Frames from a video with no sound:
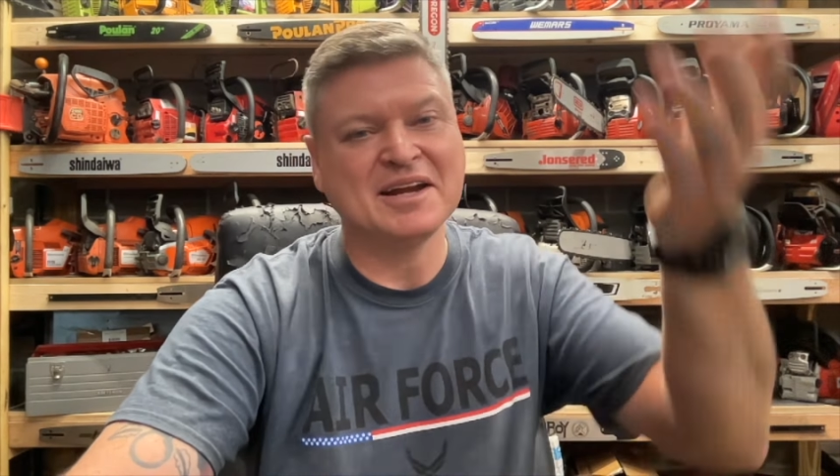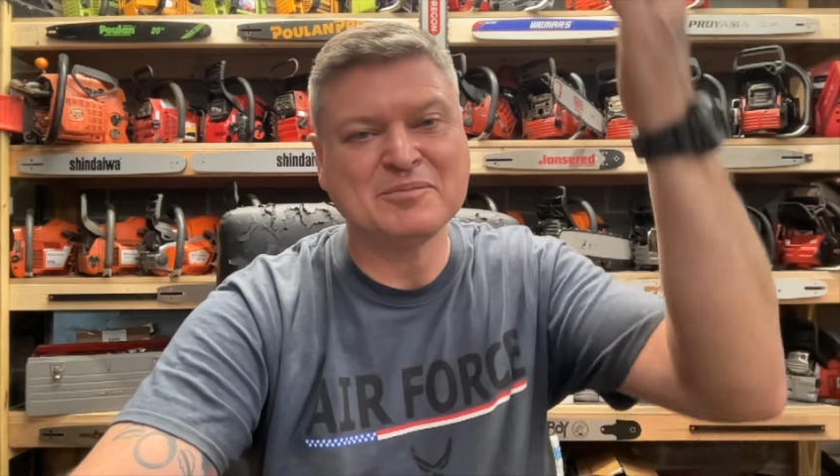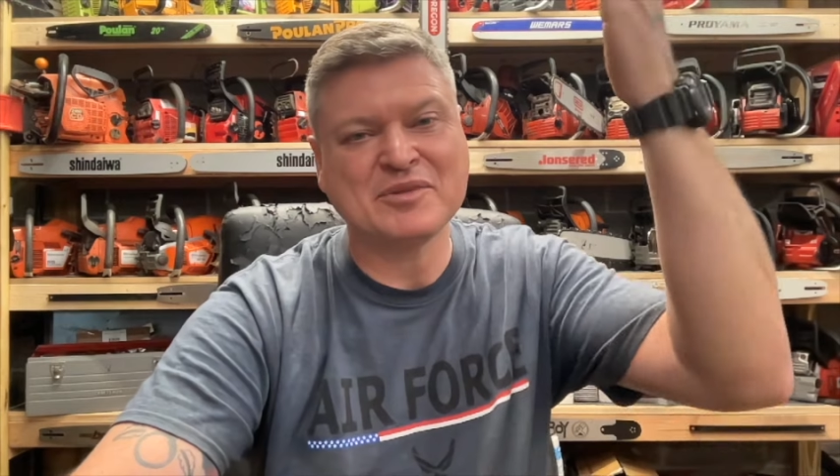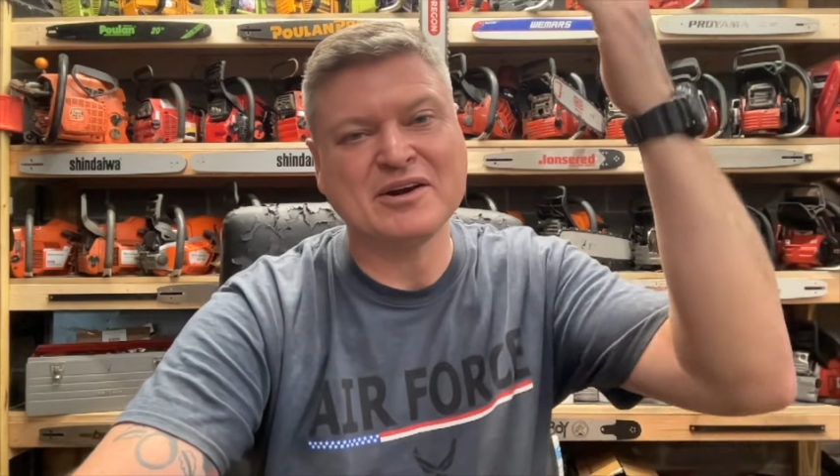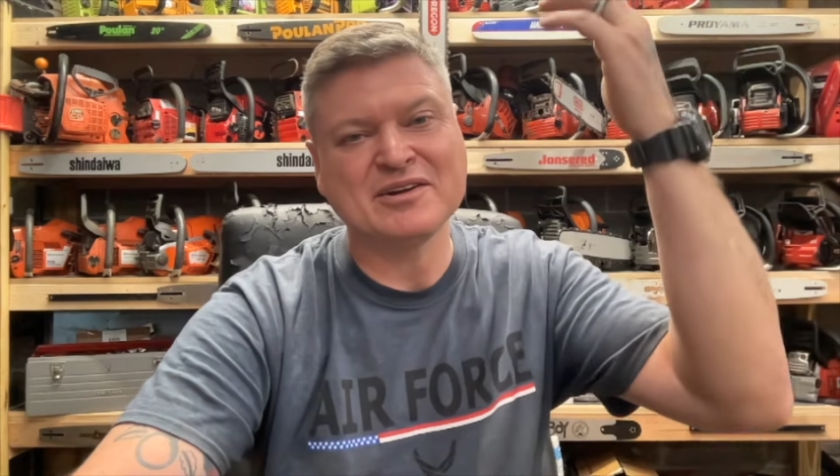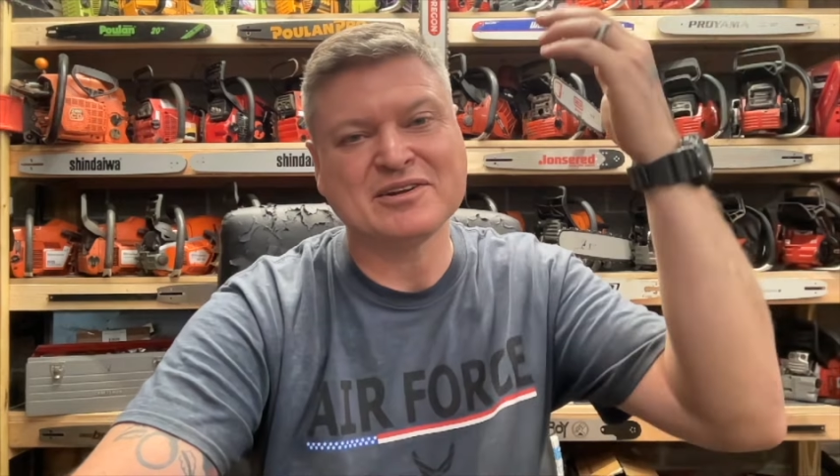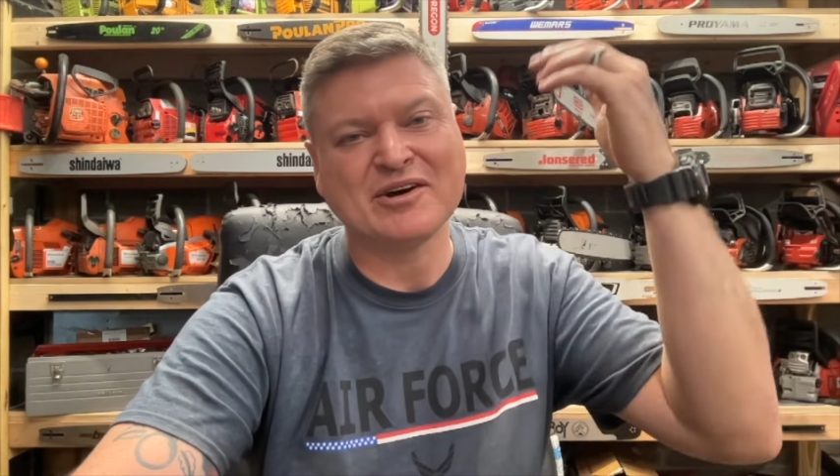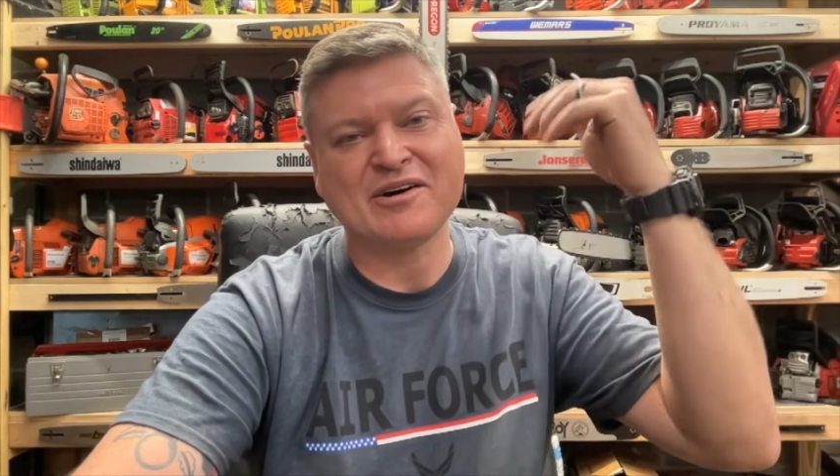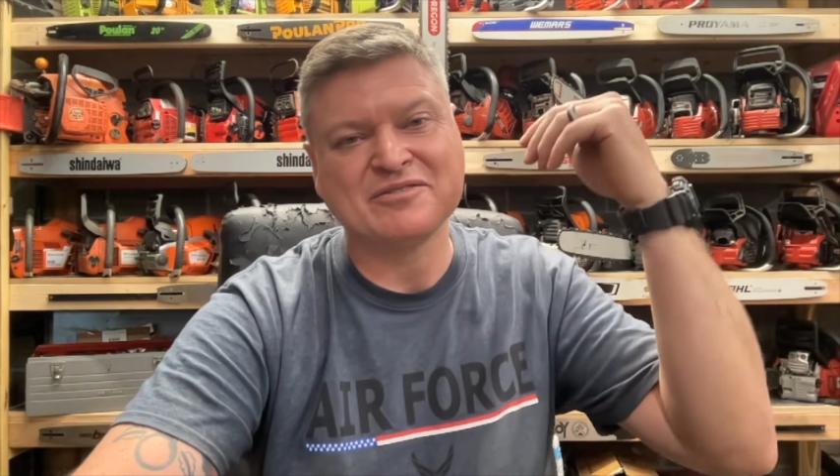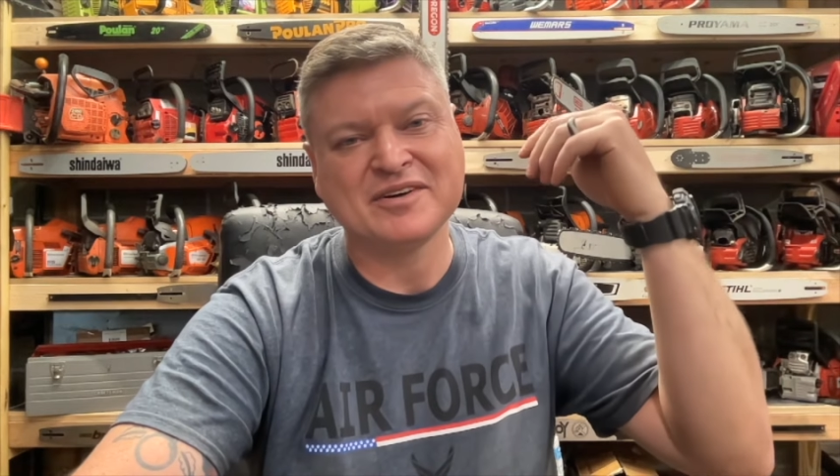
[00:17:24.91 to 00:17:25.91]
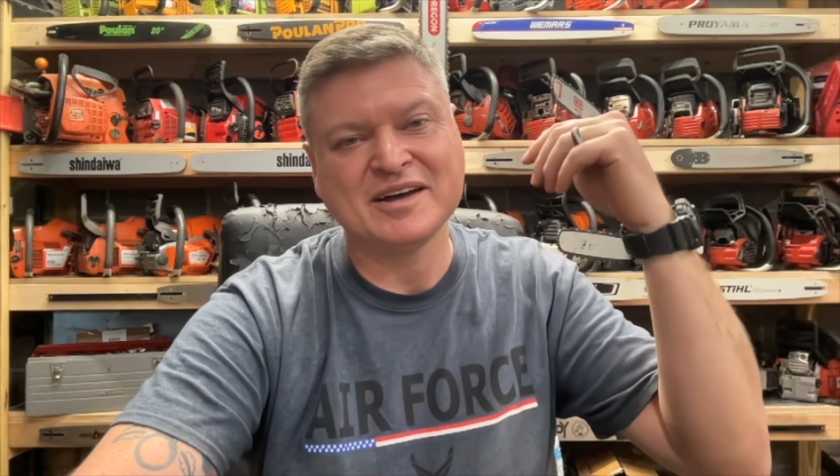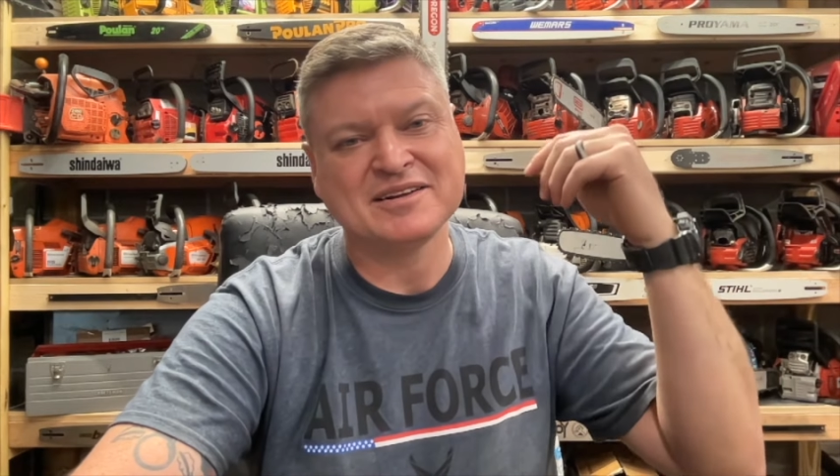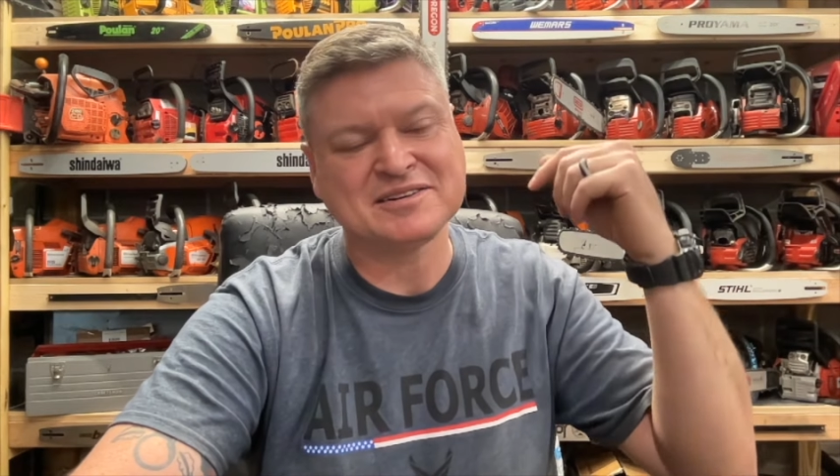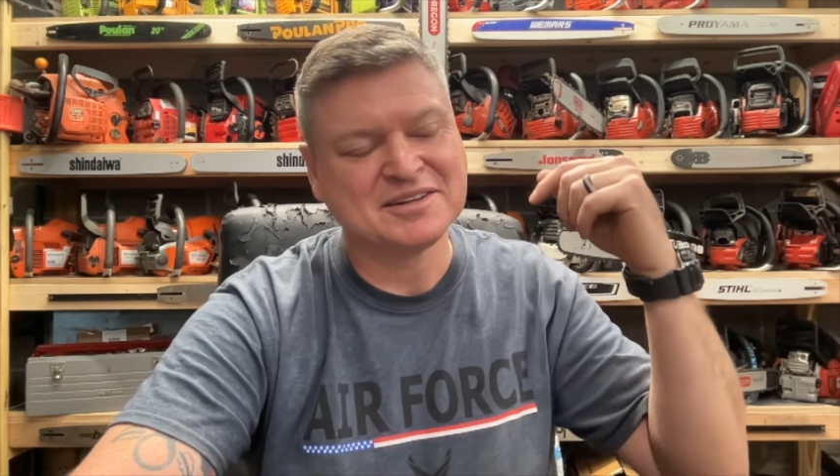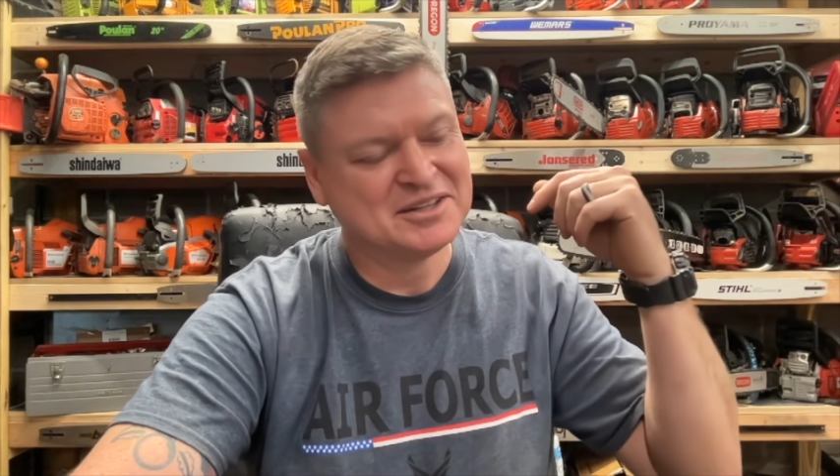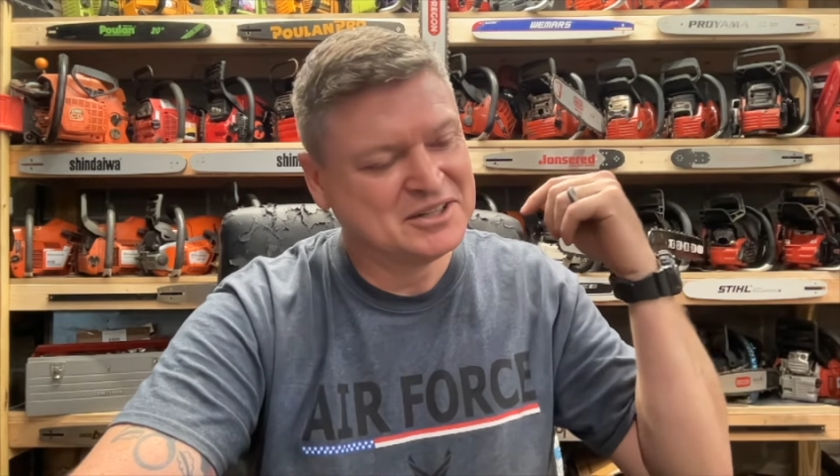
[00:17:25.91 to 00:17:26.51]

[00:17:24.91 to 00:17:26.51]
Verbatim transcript: up there to Sawfest,